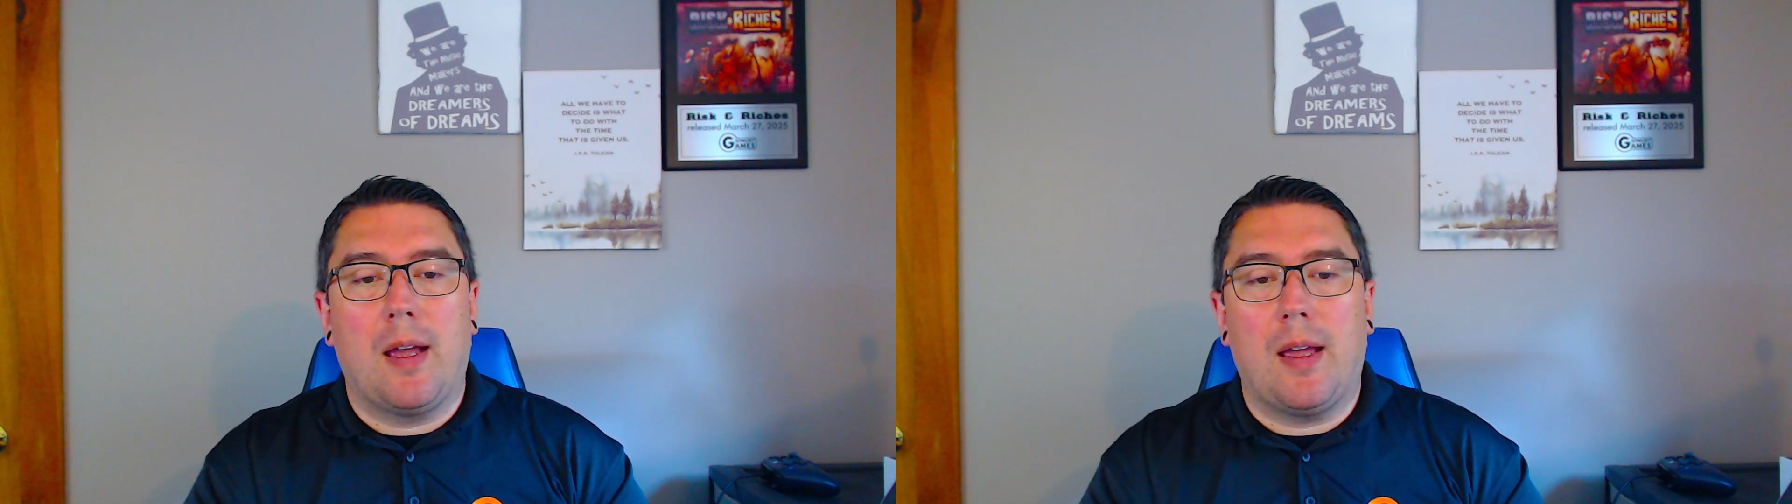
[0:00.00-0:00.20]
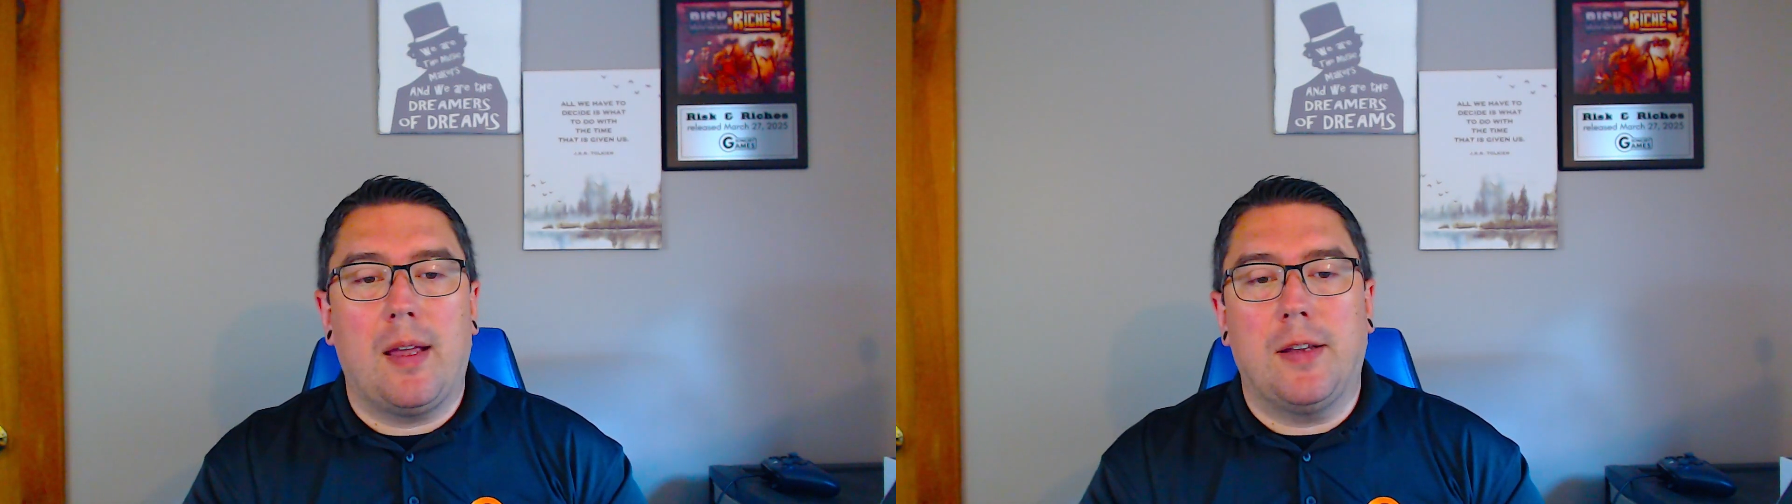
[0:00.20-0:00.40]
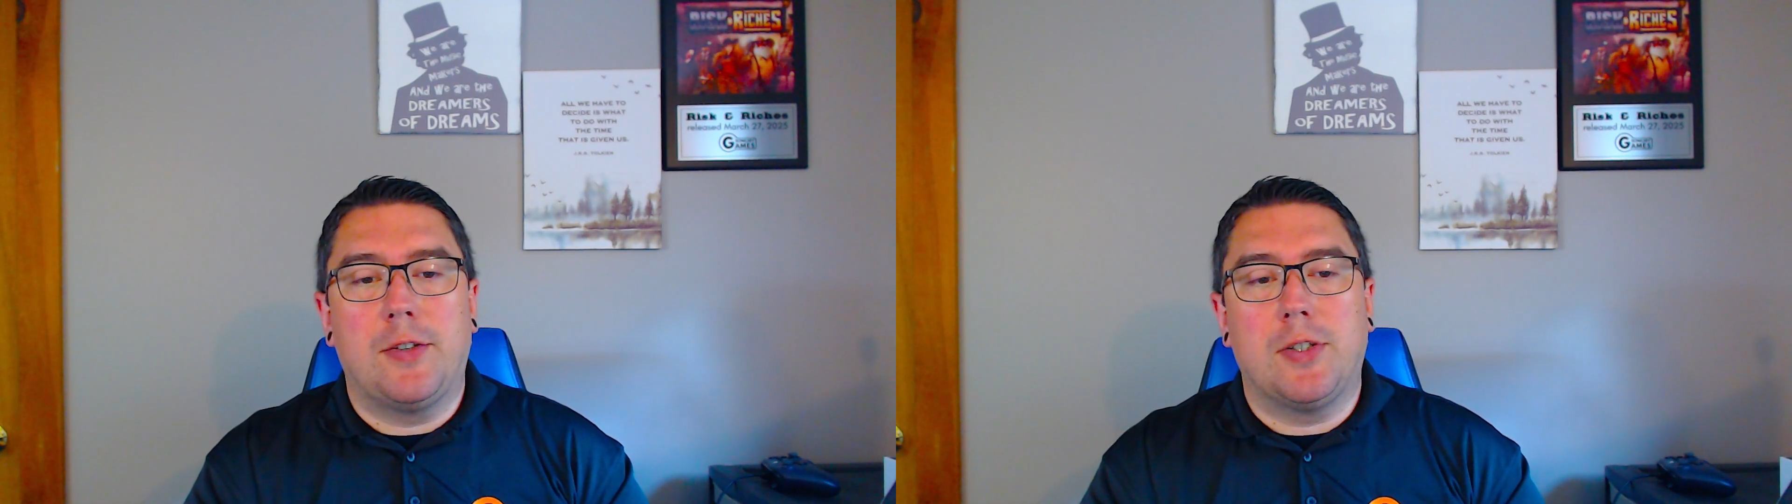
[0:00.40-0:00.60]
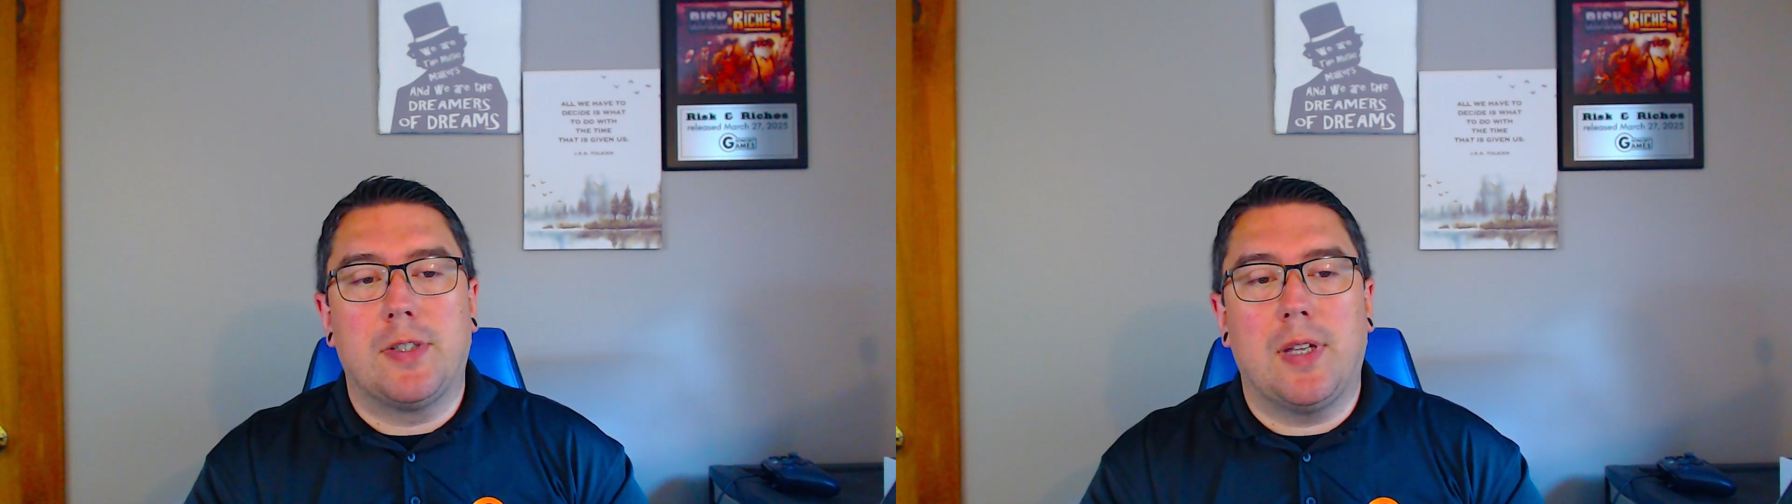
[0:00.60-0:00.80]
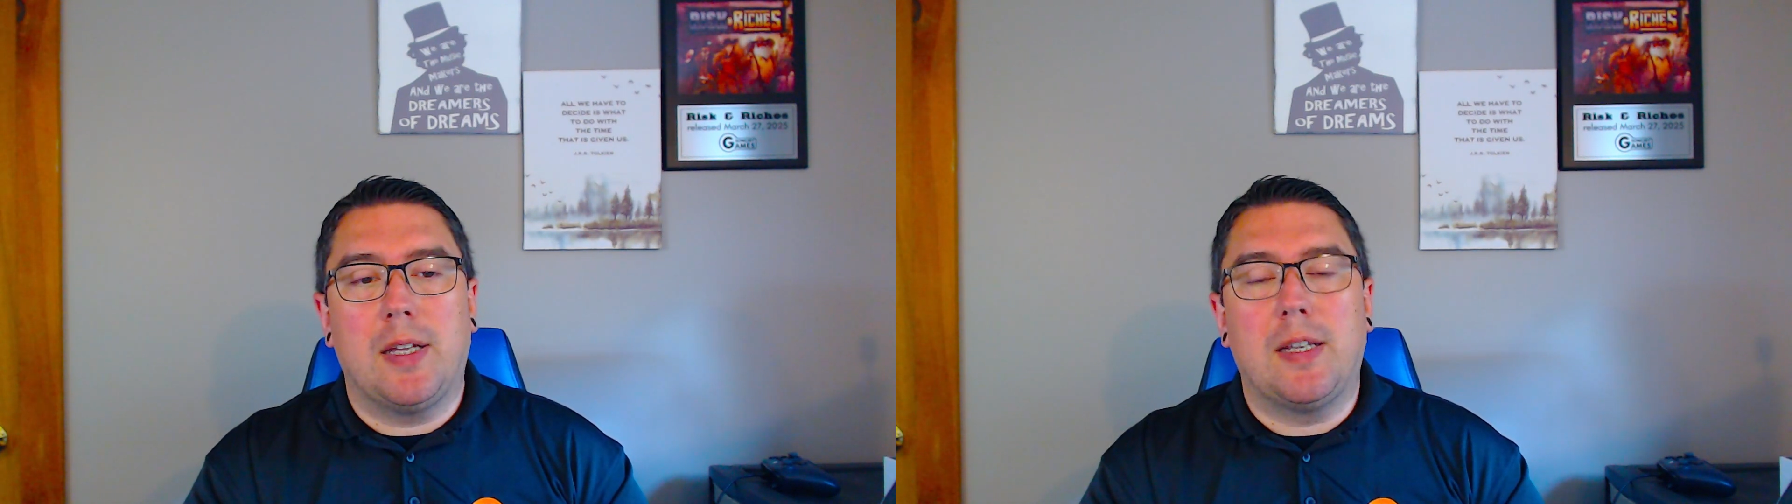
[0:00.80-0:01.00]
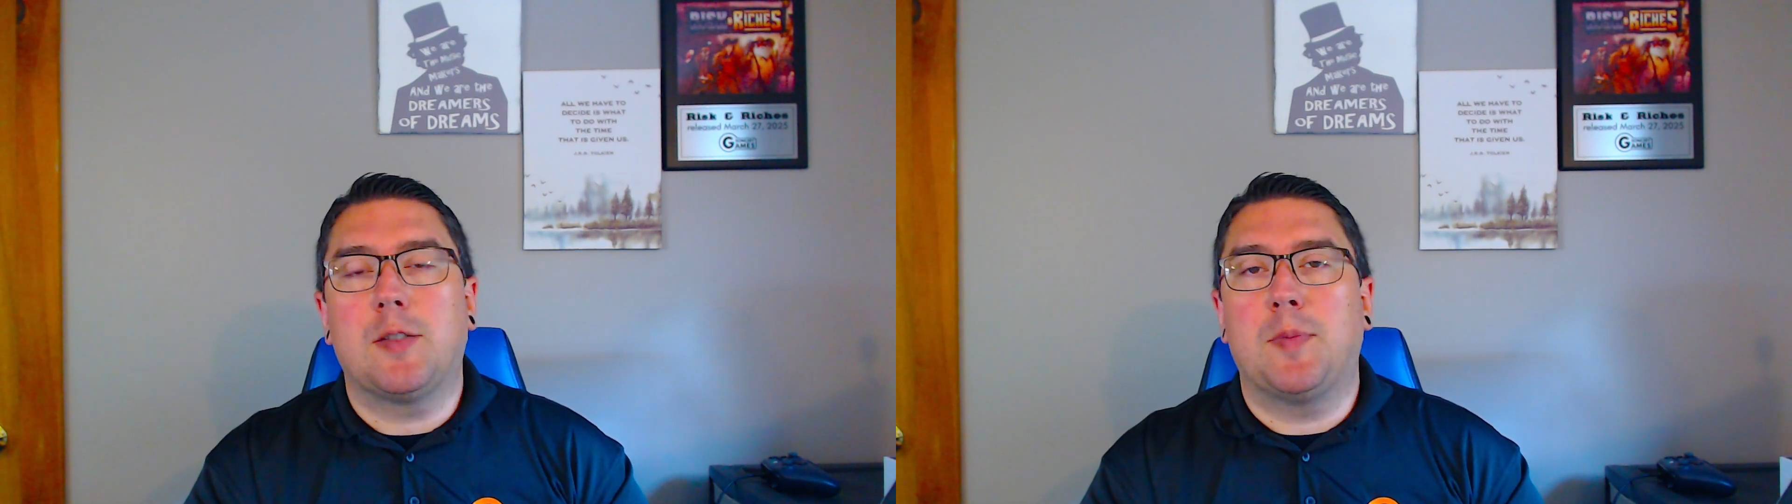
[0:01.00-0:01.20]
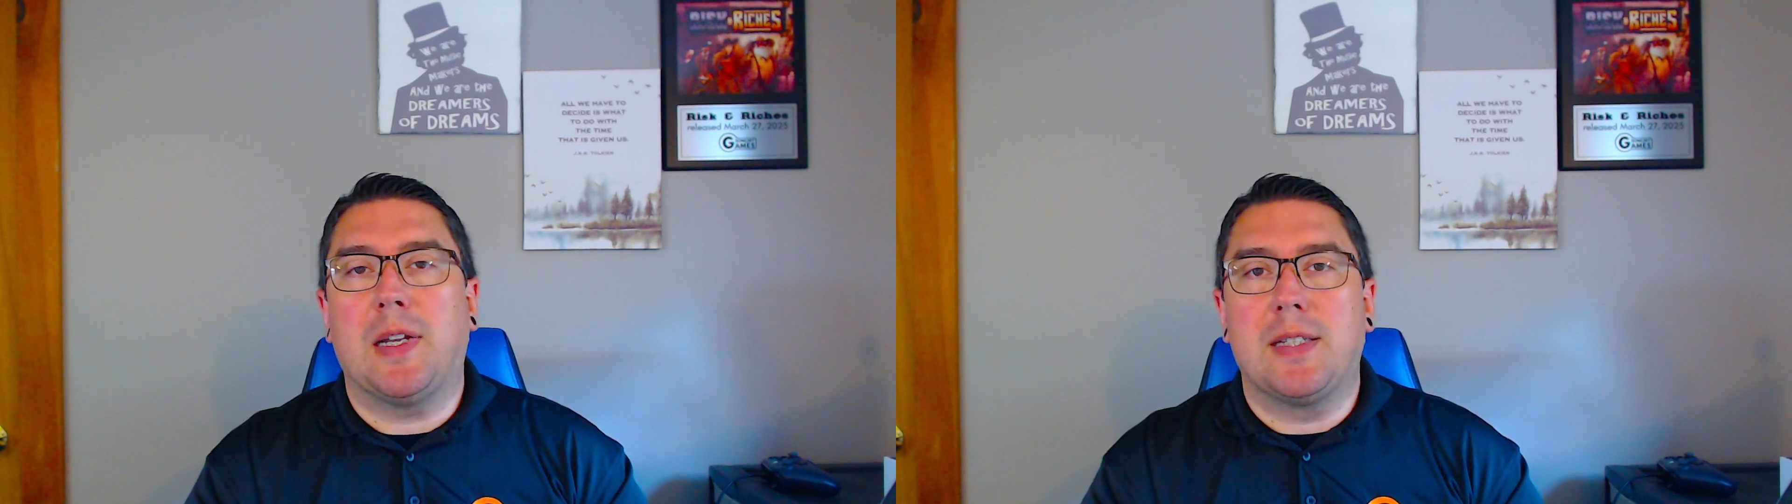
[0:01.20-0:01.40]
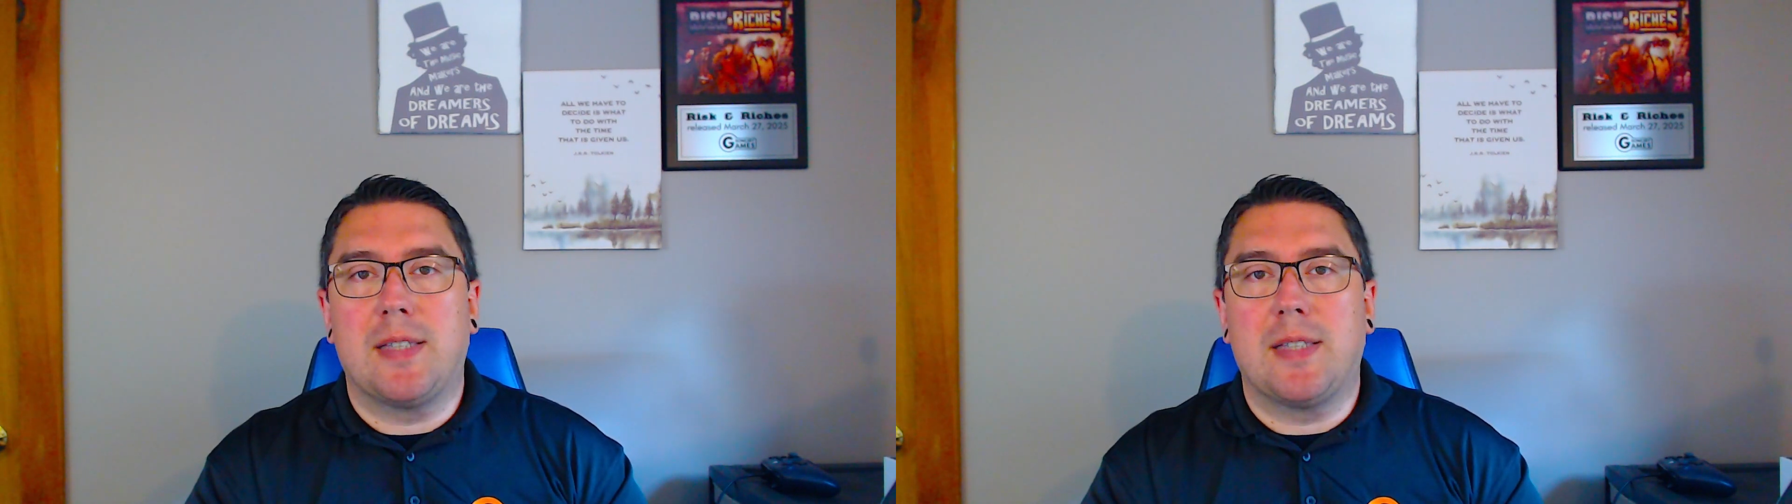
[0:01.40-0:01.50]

it doesn't make